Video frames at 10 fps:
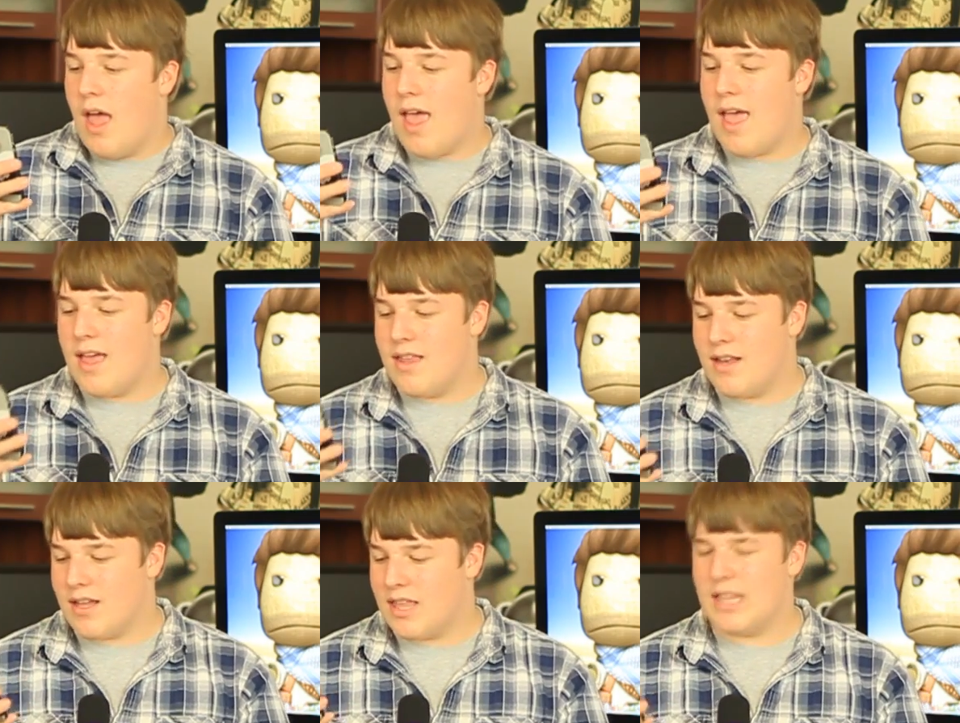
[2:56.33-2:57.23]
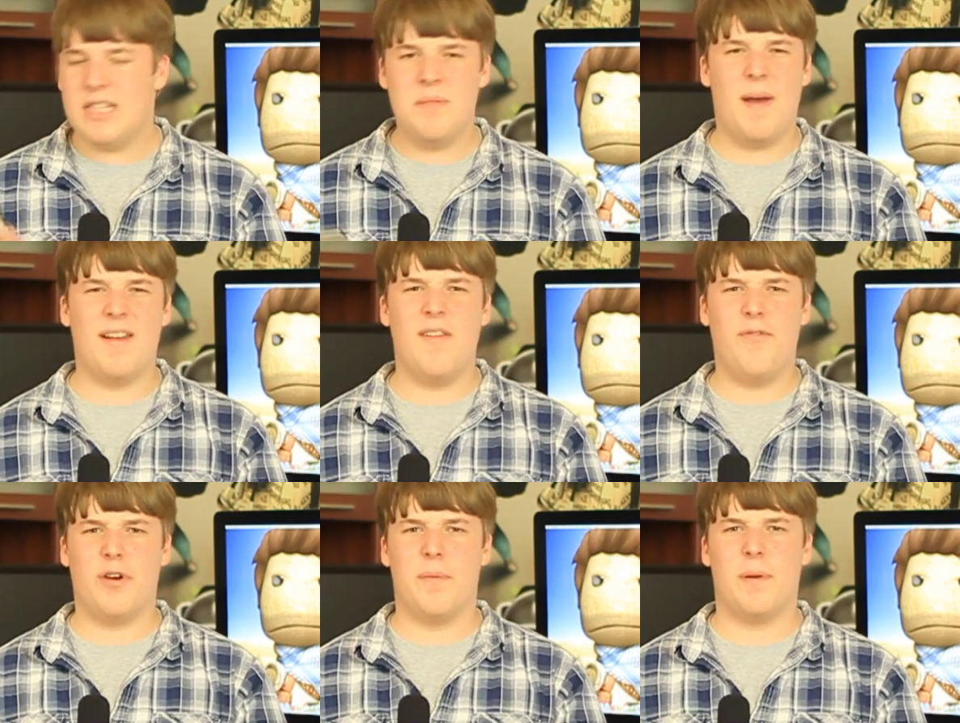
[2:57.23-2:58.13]
And I think that's about it
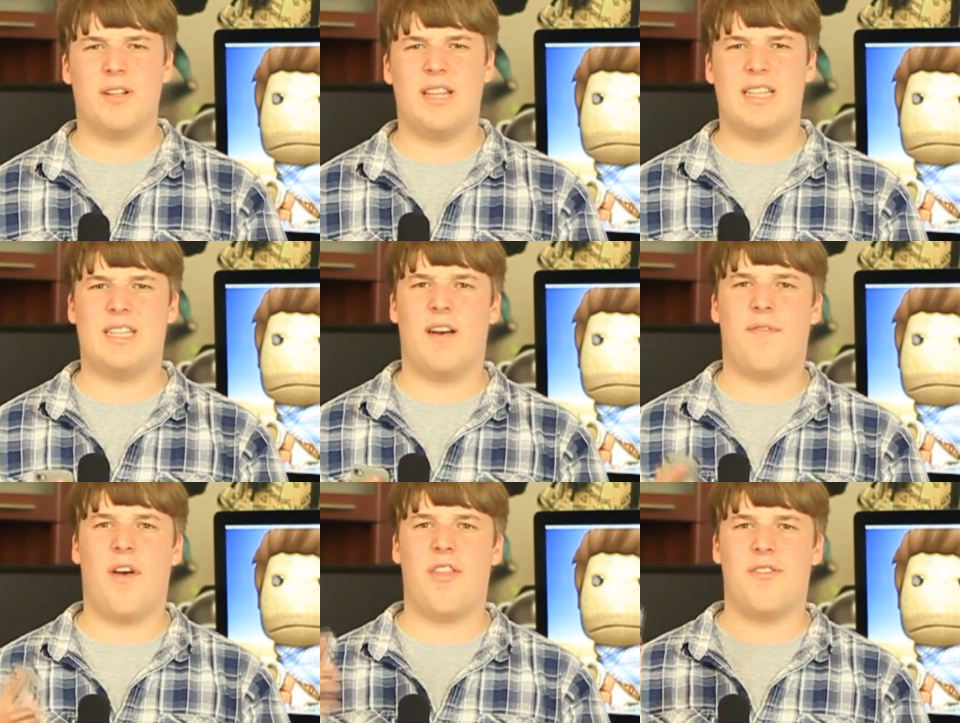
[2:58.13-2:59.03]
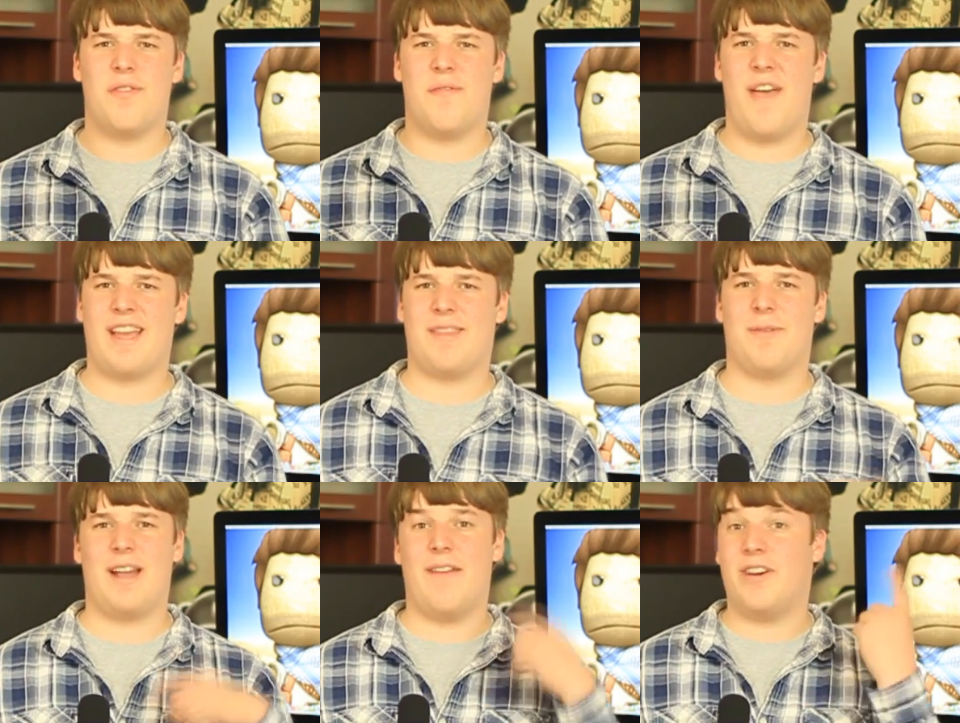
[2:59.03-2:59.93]
for our birthday stuff, other than the fact that we're
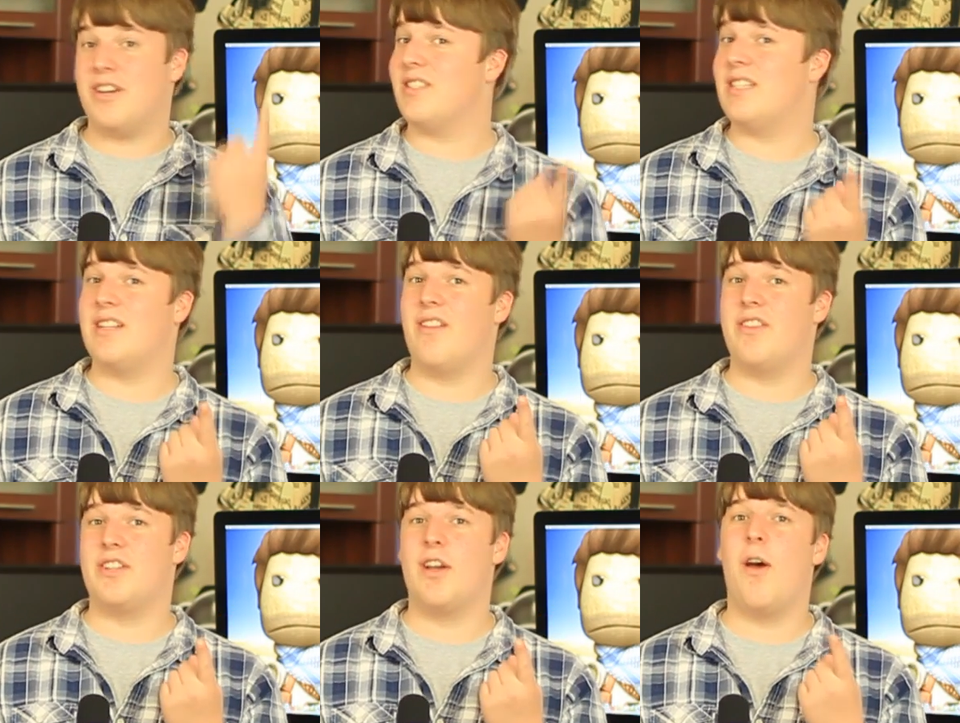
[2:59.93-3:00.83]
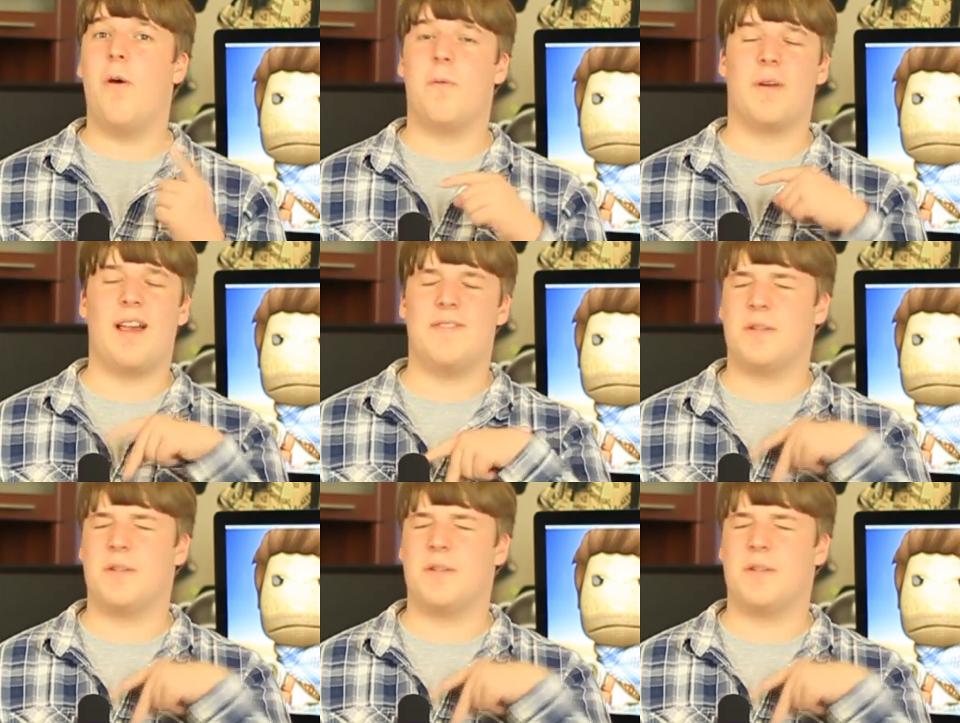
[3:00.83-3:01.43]
going to have Austin on the show, and we're going to have